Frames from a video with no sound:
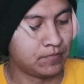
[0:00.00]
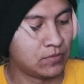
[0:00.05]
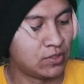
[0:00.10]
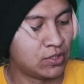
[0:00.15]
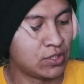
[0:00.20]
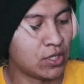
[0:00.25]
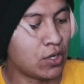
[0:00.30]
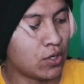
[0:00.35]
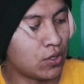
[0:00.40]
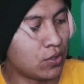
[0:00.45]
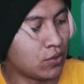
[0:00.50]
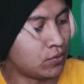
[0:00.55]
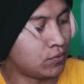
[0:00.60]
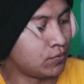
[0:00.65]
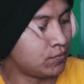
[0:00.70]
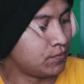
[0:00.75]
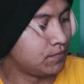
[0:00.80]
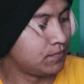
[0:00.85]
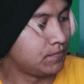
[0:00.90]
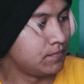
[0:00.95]

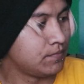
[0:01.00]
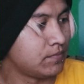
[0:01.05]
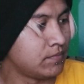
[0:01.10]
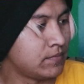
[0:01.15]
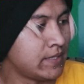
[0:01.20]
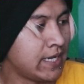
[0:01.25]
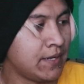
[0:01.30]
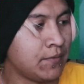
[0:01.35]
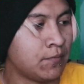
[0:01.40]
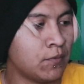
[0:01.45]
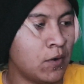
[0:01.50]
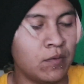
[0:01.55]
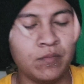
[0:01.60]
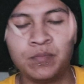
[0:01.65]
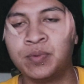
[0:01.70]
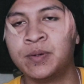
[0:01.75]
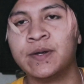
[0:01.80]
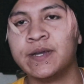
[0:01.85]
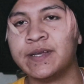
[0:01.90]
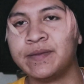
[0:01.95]
So they
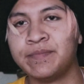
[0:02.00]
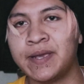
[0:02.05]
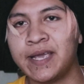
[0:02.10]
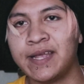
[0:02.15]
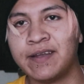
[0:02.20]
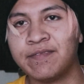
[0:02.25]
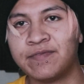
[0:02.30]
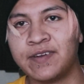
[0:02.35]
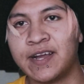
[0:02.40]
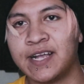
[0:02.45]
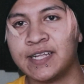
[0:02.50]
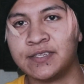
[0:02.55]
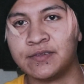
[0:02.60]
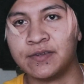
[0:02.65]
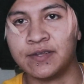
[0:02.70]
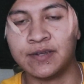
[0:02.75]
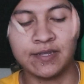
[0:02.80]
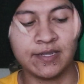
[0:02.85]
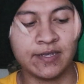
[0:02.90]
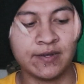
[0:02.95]
won't put made in France
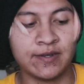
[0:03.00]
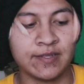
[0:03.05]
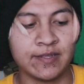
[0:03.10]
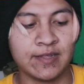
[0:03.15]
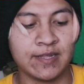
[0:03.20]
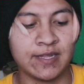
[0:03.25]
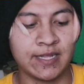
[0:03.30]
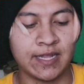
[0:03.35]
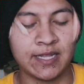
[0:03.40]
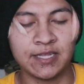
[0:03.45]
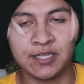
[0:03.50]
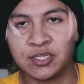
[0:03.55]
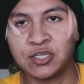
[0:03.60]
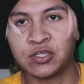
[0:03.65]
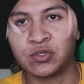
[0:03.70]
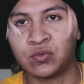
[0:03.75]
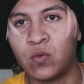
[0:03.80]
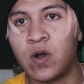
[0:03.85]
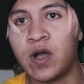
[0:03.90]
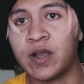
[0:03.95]
or Italy or anything like that. They
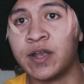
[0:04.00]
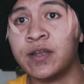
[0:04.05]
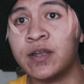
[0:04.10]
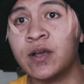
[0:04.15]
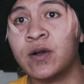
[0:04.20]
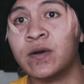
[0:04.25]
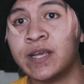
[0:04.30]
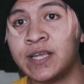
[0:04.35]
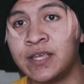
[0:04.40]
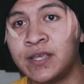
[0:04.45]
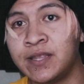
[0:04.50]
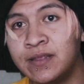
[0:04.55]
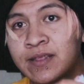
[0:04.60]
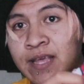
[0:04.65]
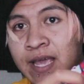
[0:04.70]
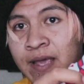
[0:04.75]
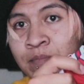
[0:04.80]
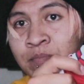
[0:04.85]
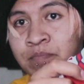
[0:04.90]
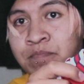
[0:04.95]
just want to know that
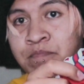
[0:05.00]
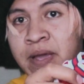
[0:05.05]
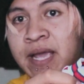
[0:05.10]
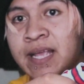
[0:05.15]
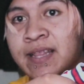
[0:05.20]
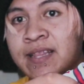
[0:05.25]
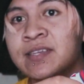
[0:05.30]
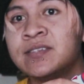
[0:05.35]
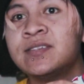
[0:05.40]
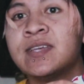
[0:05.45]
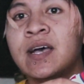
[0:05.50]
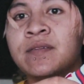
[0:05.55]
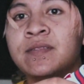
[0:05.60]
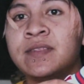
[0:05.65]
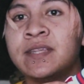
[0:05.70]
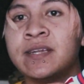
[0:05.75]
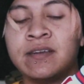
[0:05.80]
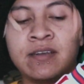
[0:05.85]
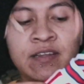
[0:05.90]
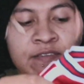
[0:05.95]
they made this
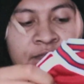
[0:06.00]
out there,